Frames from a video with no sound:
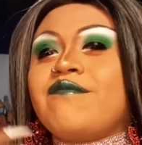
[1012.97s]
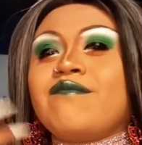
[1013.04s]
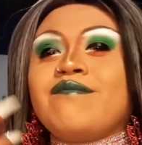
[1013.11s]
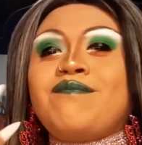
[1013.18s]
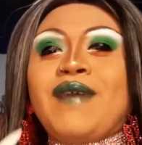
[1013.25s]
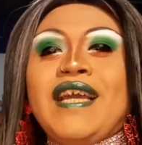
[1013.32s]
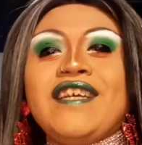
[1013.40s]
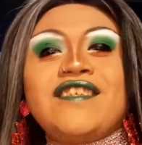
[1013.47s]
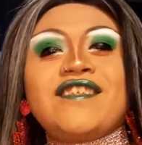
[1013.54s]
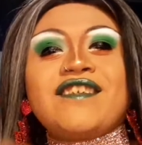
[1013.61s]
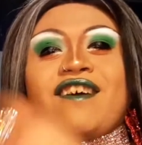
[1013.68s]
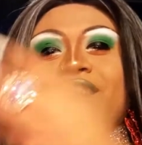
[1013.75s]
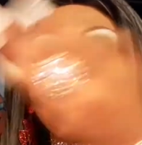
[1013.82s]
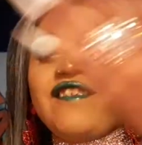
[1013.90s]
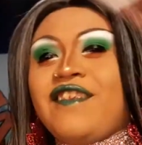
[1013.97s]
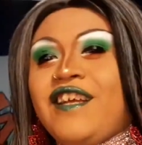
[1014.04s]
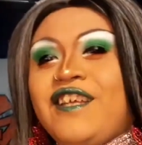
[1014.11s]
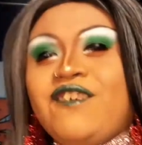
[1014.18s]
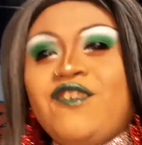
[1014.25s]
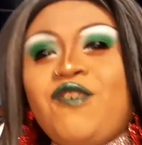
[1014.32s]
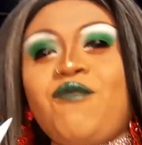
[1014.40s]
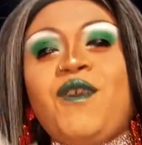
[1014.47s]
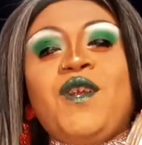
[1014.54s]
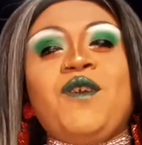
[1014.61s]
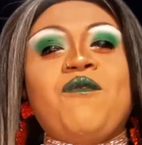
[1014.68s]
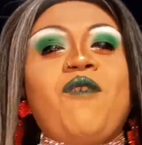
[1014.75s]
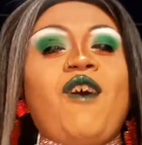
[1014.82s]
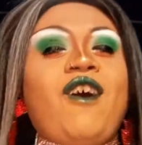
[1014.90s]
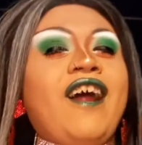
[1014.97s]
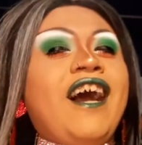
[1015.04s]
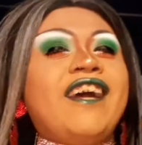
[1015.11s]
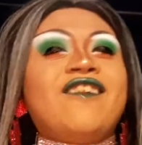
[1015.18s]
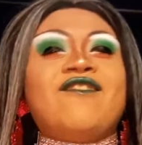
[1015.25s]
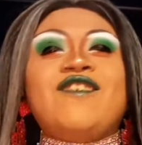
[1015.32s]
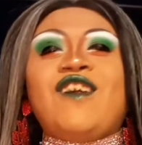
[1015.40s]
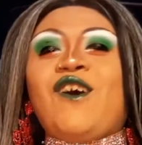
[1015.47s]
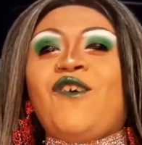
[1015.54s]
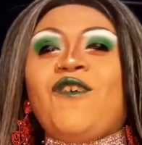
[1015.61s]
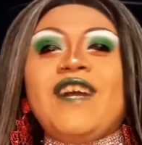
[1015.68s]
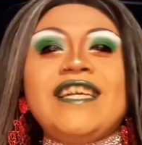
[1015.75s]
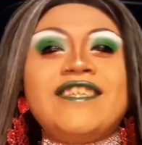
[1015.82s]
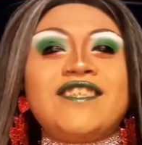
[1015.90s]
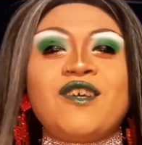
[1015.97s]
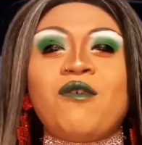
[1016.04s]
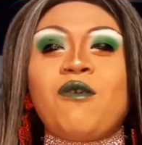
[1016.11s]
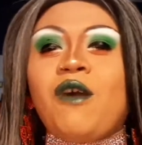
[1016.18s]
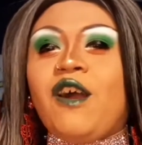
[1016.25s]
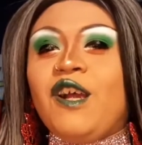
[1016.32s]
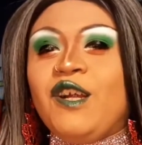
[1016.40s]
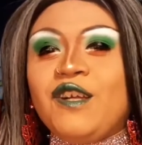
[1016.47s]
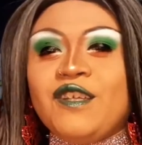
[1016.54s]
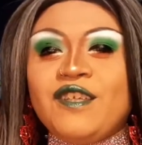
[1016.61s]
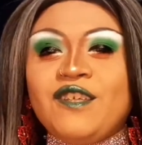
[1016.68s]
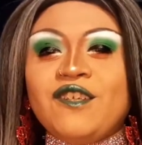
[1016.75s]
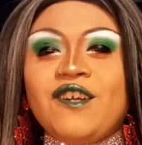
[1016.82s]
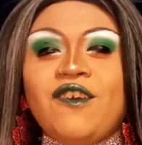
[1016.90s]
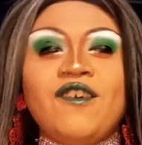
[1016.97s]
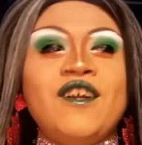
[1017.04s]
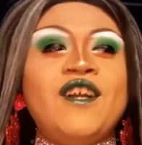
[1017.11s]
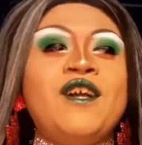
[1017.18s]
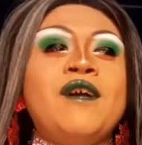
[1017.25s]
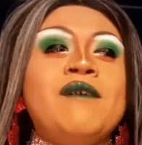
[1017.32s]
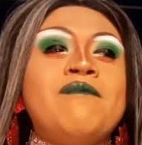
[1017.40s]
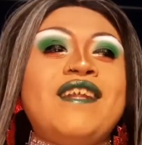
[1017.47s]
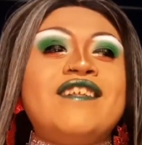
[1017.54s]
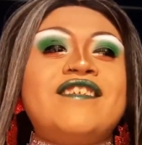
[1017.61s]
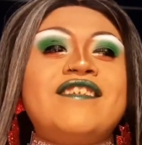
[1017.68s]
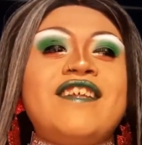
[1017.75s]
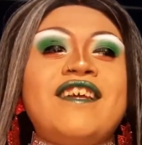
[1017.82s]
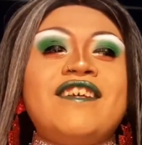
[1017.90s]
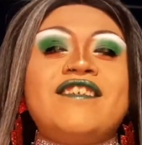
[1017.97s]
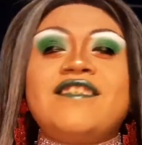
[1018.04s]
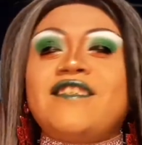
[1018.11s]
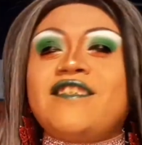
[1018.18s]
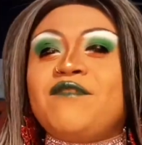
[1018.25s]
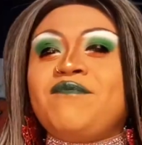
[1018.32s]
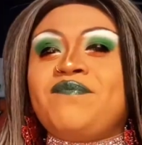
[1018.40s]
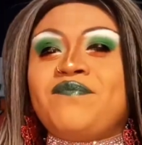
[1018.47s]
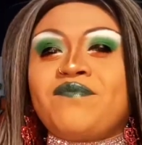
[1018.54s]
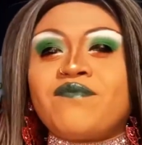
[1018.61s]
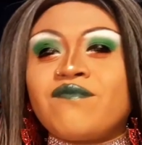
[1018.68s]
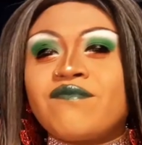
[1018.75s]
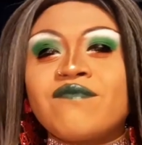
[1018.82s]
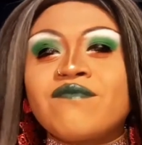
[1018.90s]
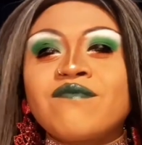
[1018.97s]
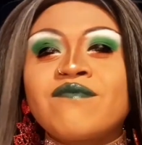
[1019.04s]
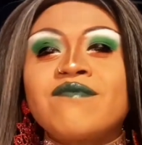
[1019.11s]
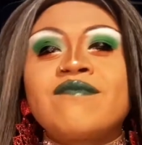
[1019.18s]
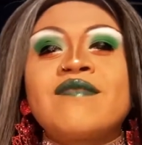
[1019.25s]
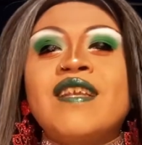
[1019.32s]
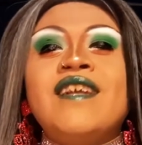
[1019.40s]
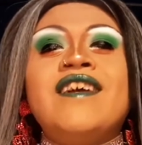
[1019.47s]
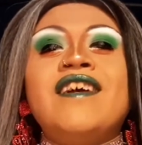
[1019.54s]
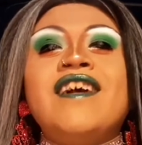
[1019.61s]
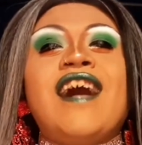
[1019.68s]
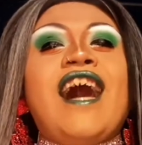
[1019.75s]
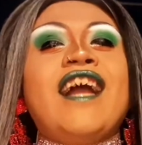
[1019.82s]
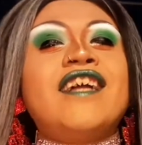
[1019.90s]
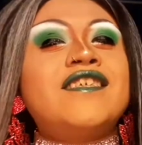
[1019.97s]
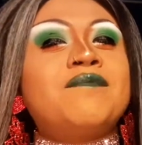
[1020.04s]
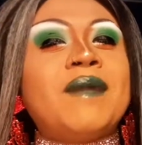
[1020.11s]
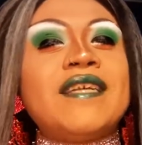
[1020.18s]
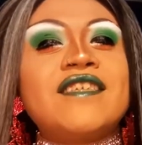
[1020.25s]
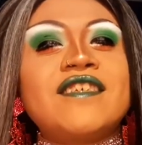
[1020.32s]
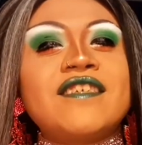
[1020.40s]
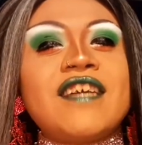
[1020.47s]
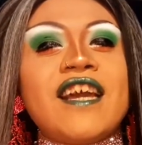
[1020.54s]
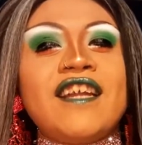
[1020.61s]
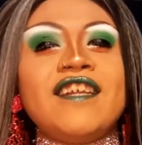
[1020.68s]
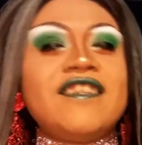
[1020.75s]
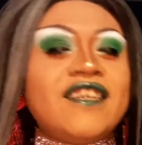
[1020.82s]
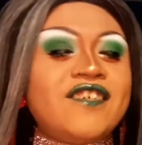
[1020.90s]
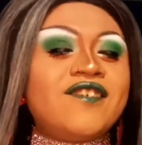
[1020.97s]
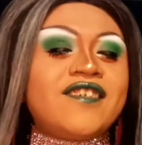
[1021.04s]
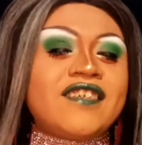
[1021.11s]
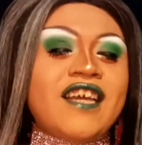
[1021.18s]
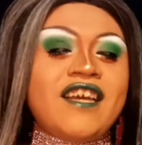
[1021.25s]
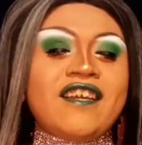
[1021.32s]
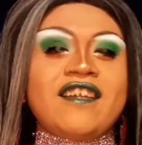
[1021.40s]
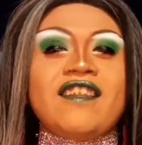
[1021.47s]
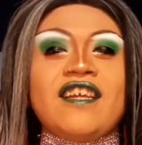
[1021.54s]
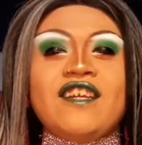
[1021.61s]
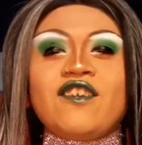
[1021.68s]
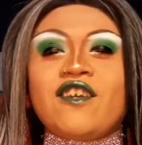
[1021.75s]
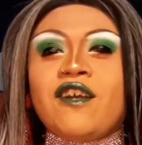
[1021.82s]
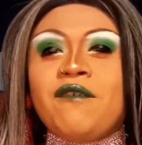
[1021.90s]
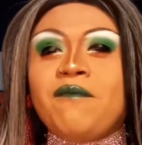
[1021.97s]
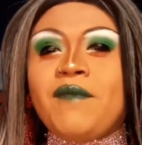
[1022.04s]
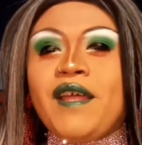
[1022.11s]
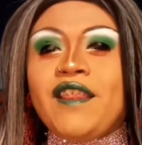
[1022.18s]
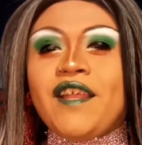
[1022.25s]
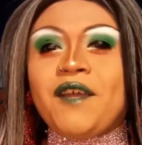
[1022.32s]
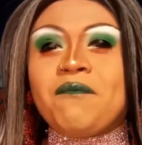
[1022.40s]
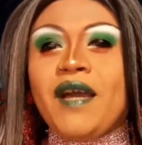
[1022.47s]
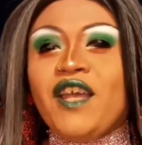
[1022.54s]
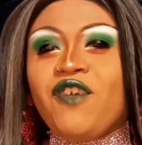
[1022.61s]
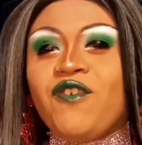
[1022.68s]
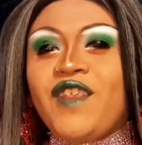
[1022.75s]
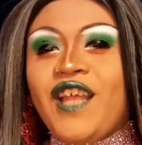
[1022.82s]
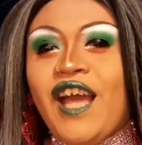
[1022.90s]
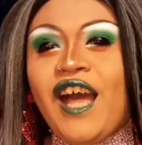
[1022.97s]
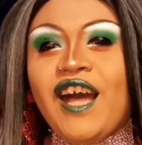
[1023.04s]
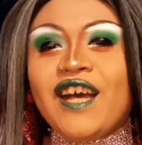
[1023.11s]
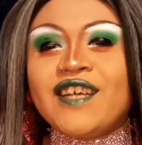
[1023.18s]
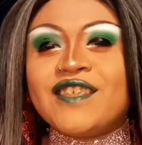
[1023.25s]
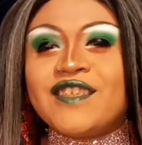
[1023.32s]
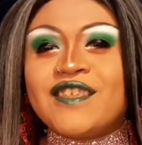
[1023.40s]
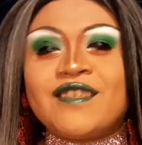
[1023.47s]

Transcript: based on, like, you know, where you are. I don't know. It's so hard, you know? But it's, like, just, I guess basically anything you say can later come and, like, bite you in the ass,